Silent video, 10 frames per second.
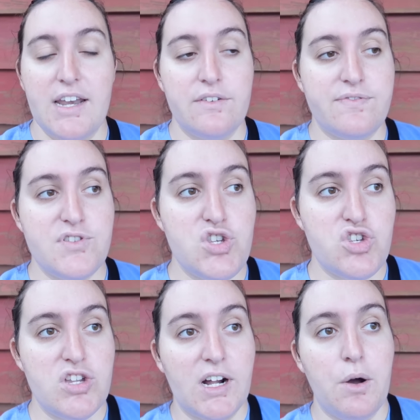kind of
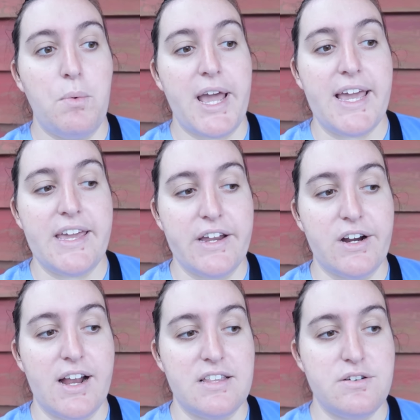snuck away
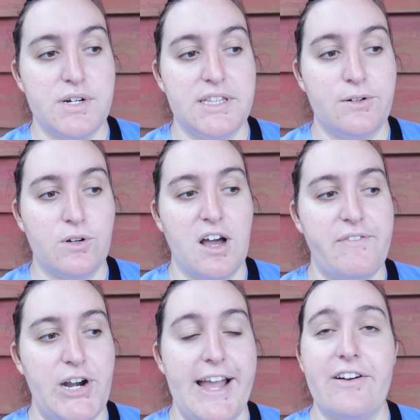here into a little
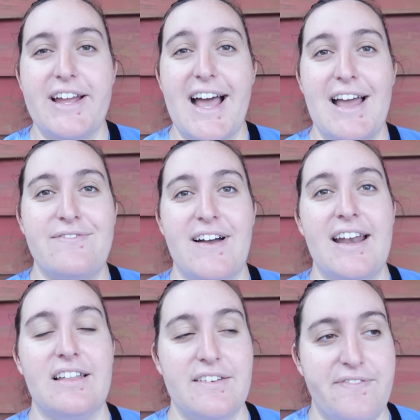cupboard area. I
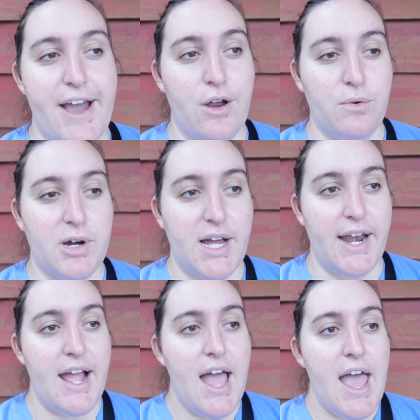finally found one.